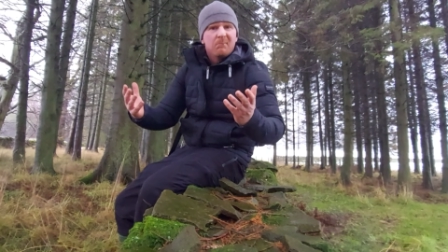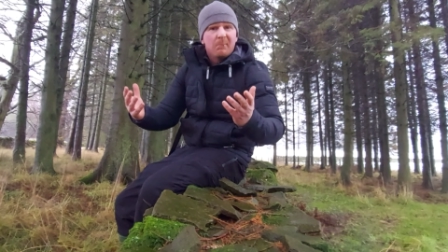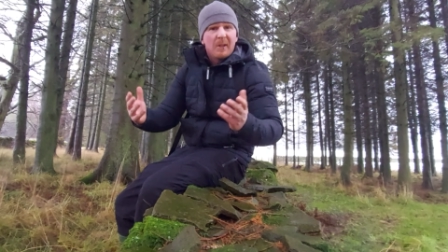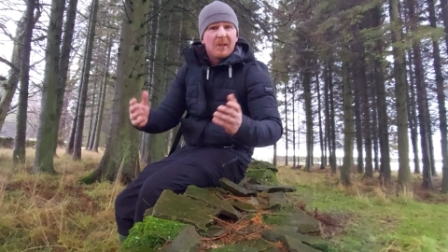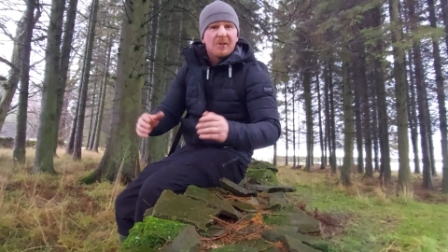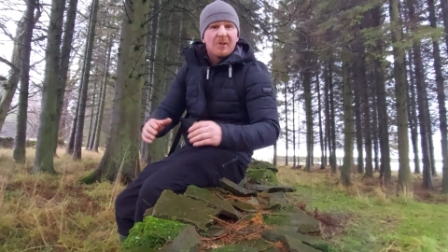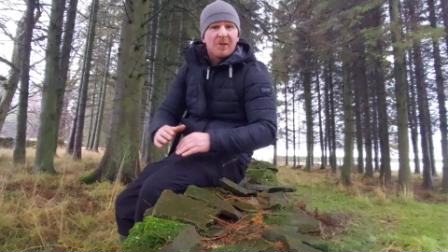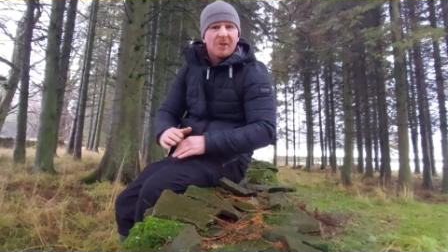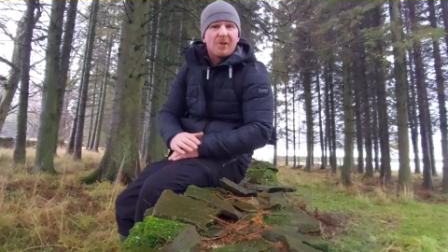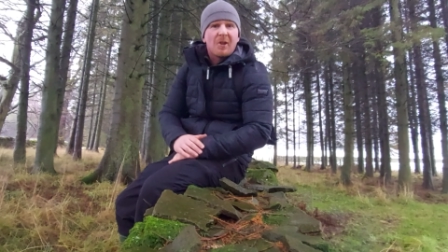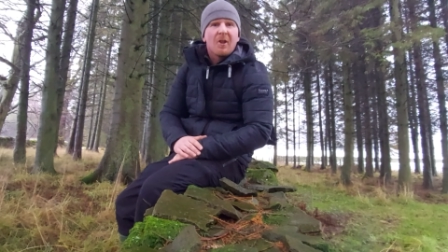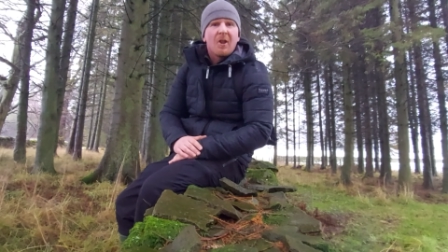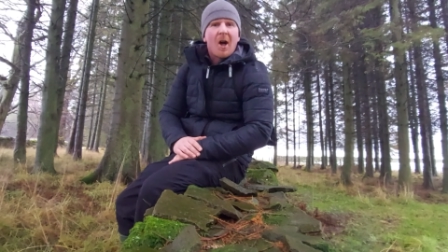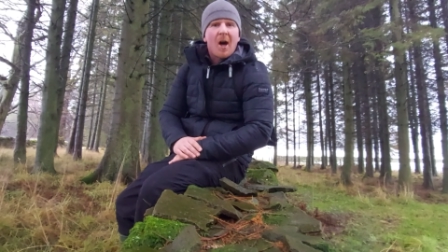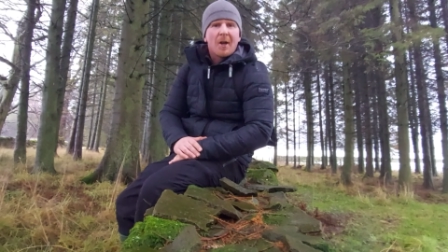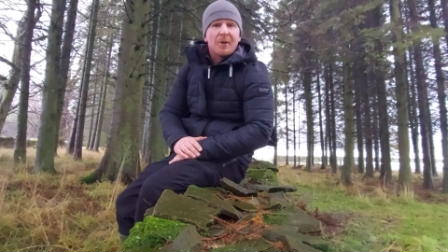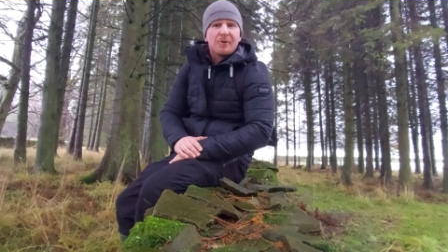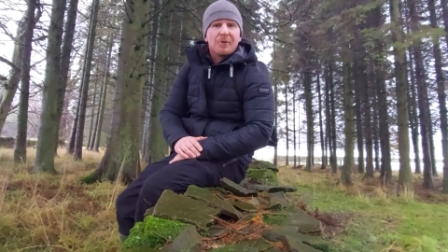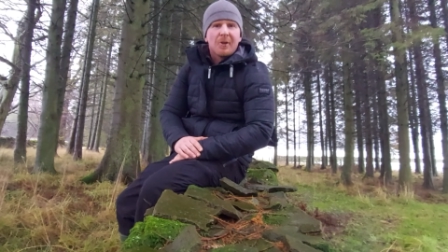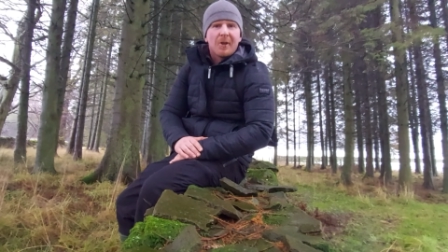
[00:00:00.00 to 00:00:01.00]
means there's a
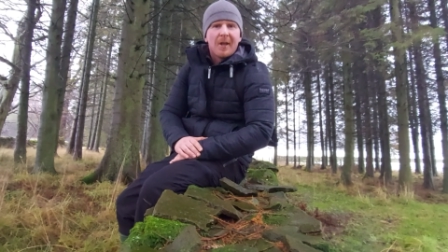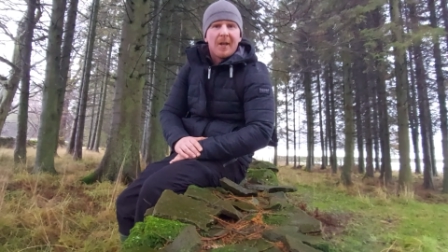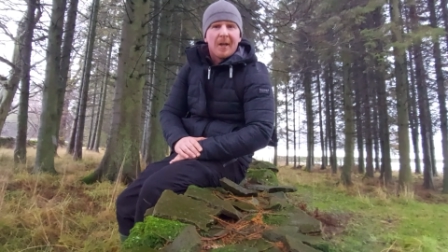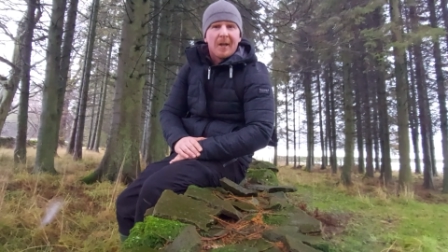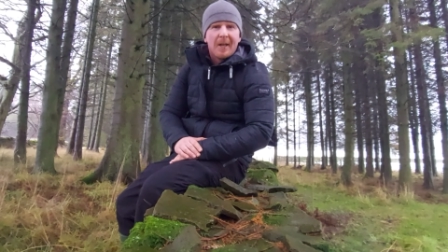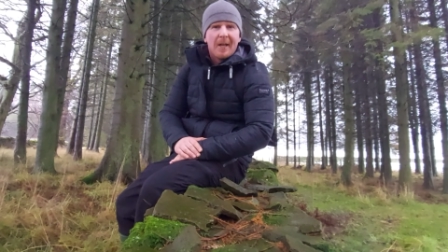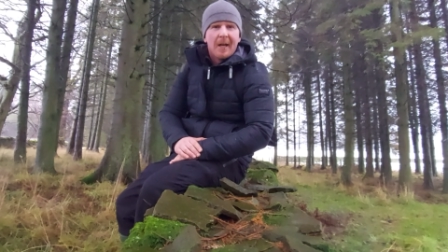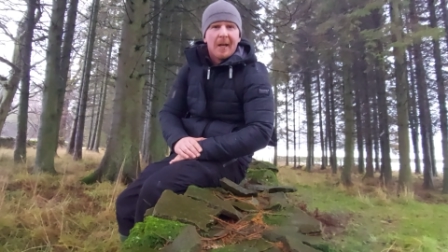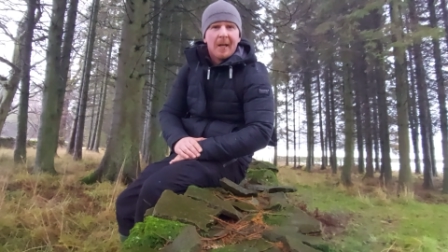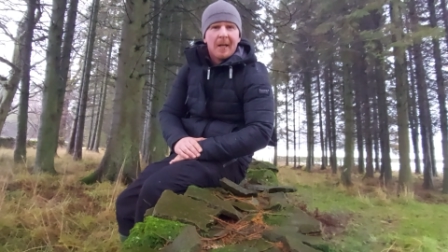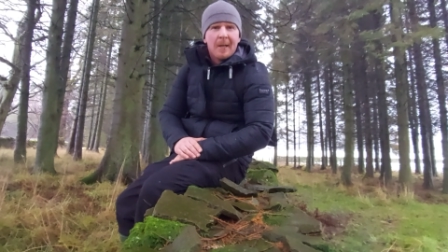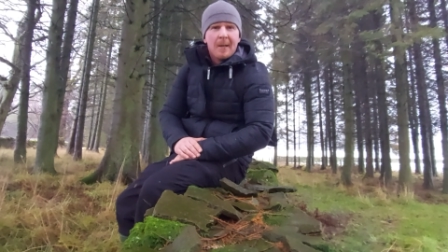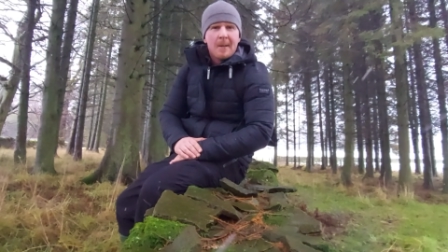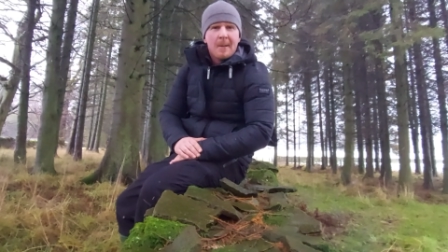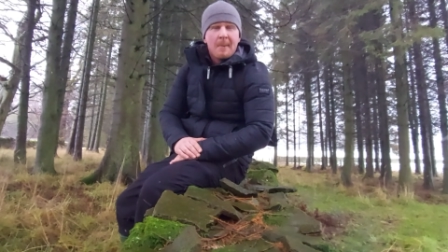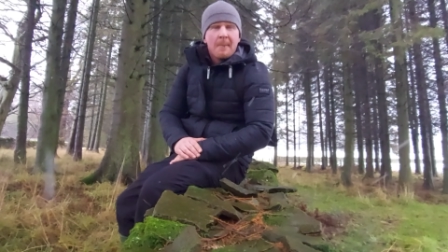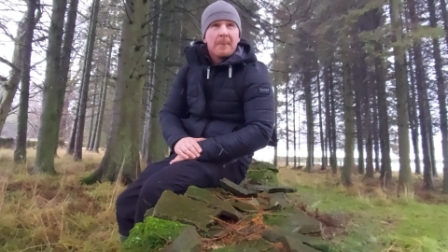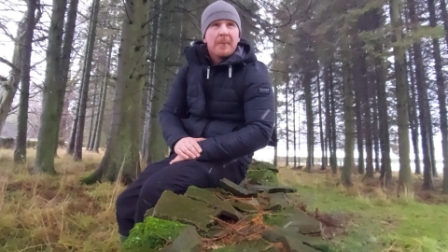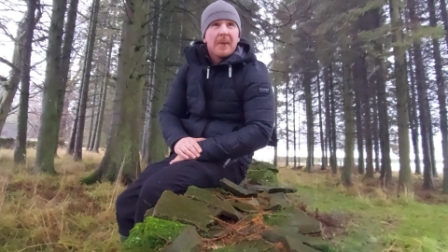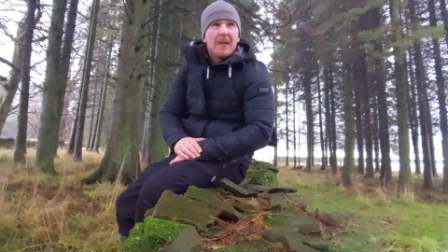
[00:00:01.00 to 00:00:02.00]
larger area
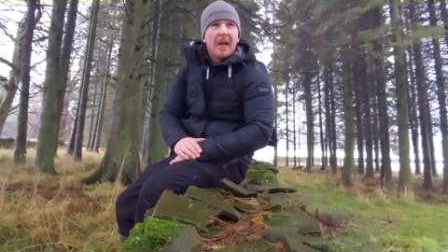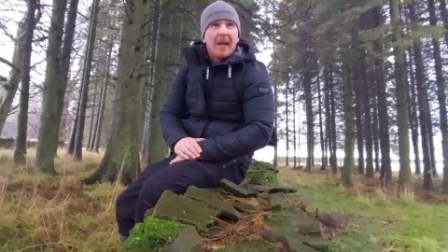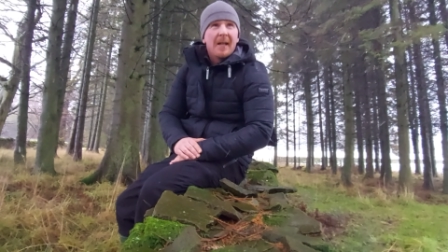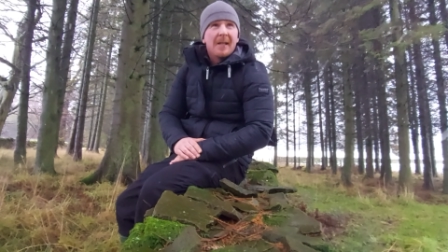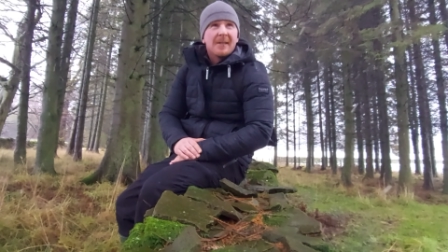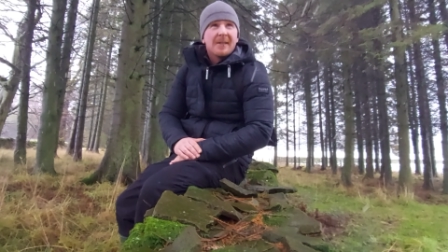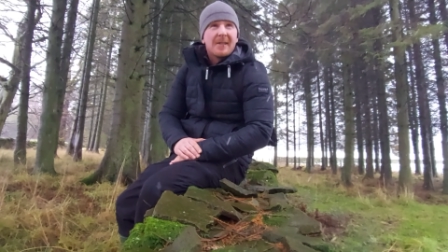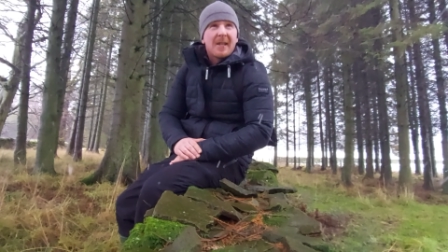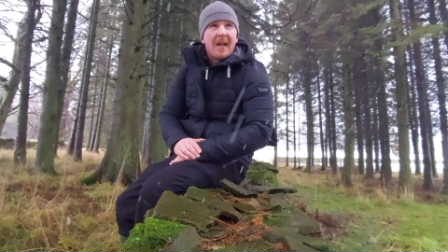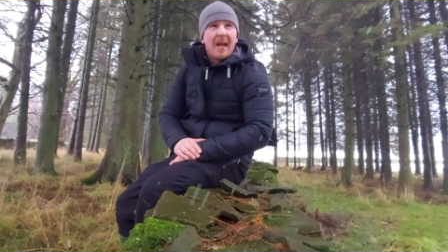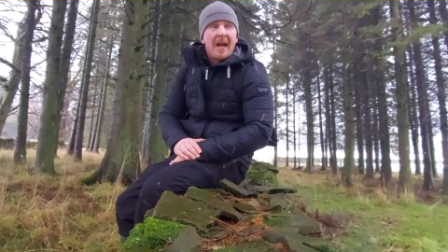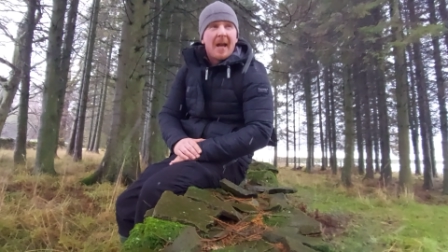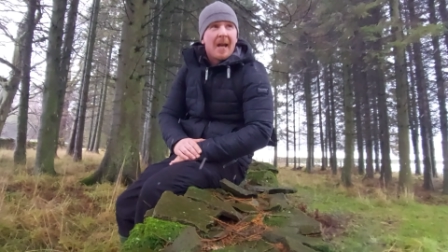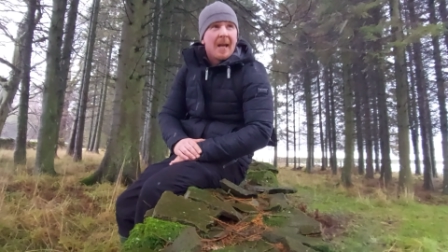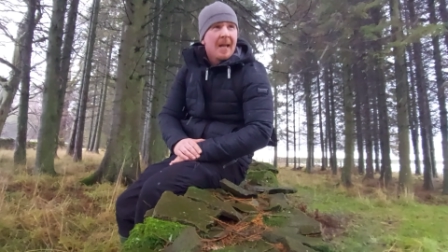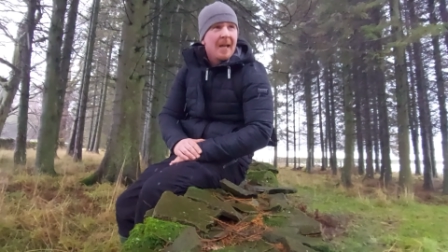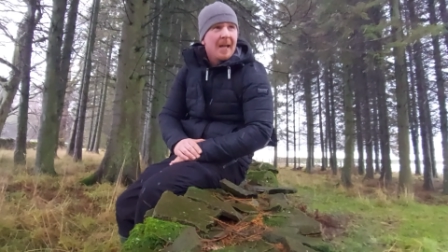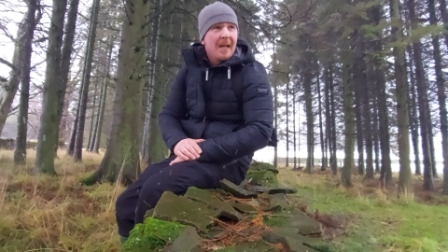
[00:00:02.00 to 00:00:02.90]
that is uh,